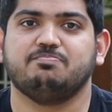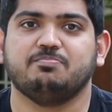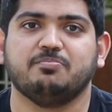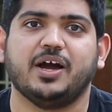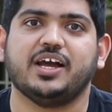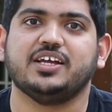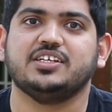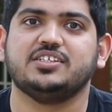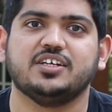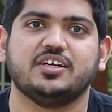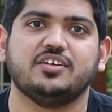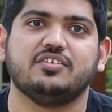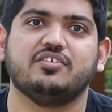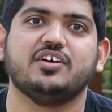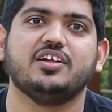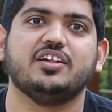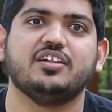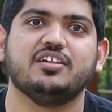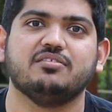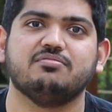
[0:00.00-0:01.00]
my
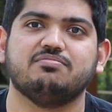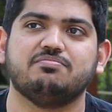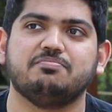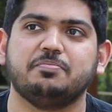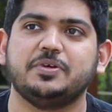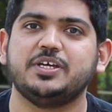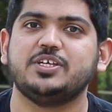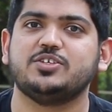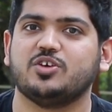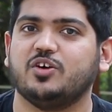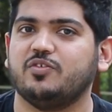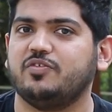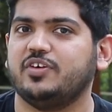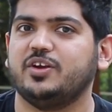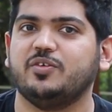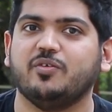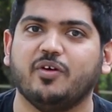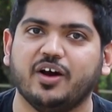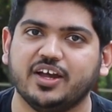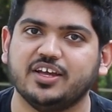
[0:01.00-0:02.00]
general piece of
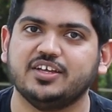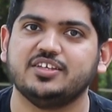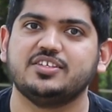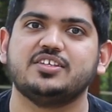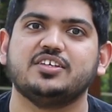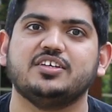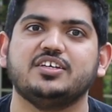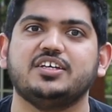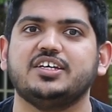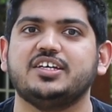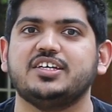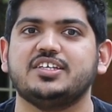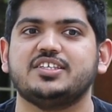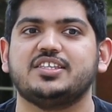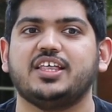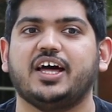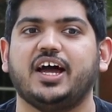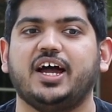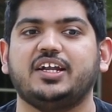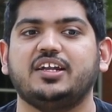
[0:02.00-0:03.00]
advice is
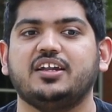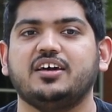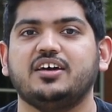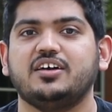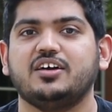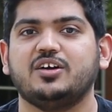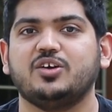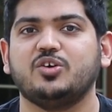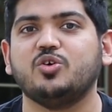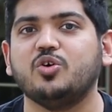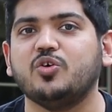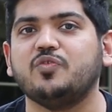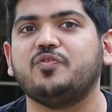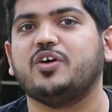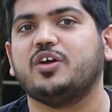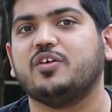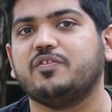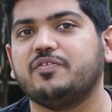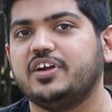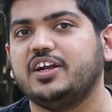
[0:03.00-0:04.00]
that go
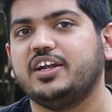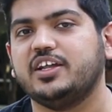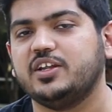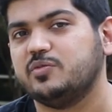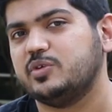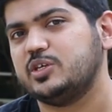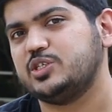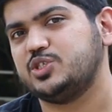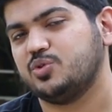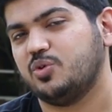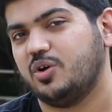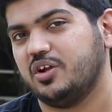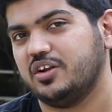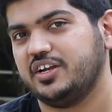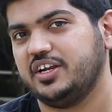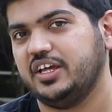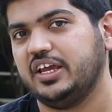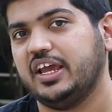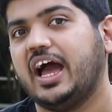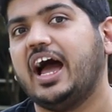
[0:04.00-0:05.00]
for a field in which you
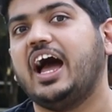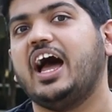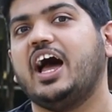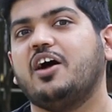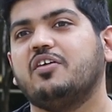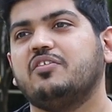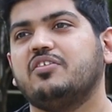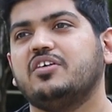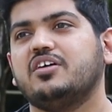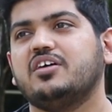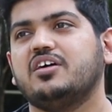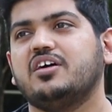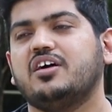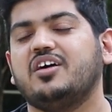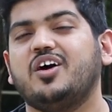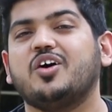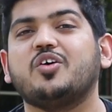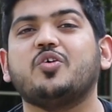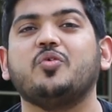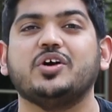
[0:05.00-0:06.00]
already have
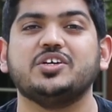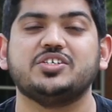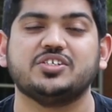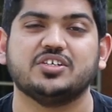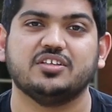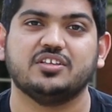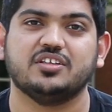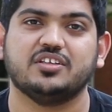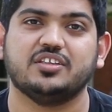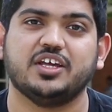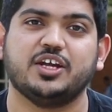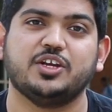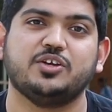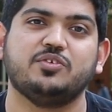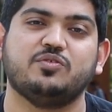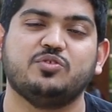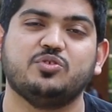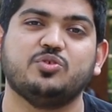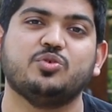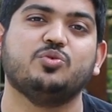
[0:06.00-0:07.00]
a question
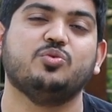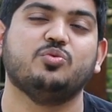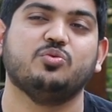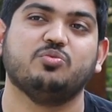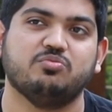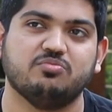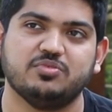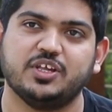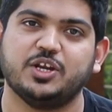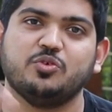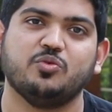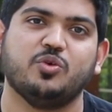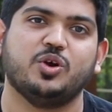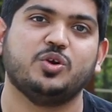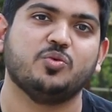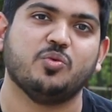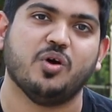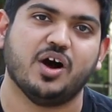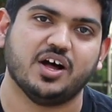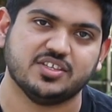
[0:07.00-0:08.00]
that you
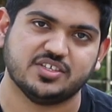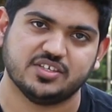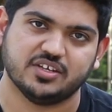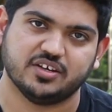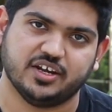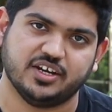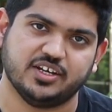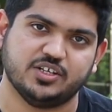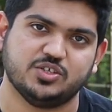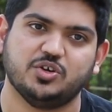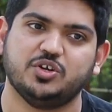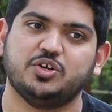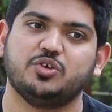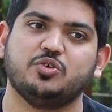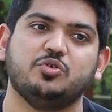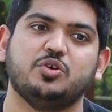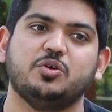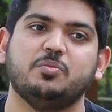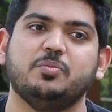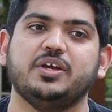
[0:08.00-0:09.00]
want to answer, right? So it
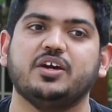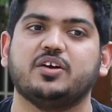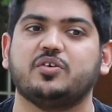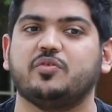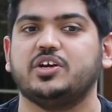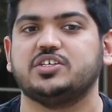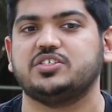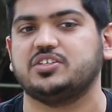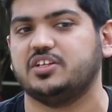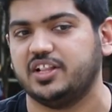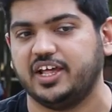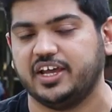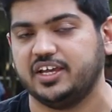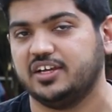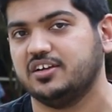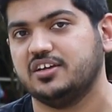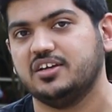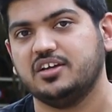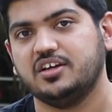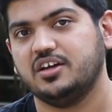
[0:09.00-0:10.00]
could be a question like,
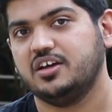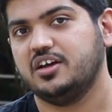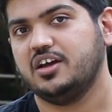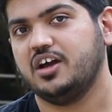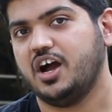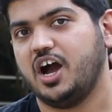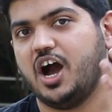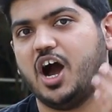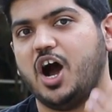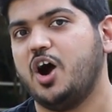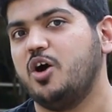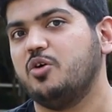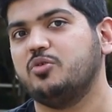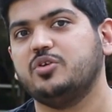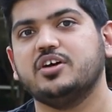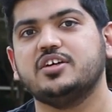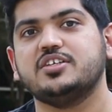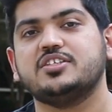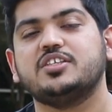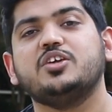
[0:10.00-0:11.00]
how
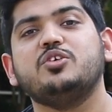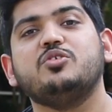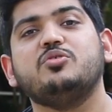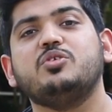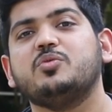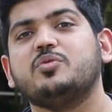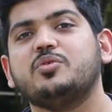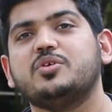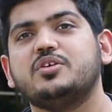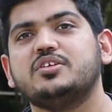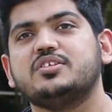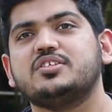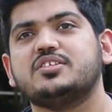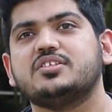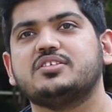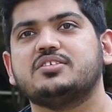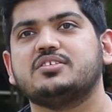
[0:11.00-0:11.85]
does the universe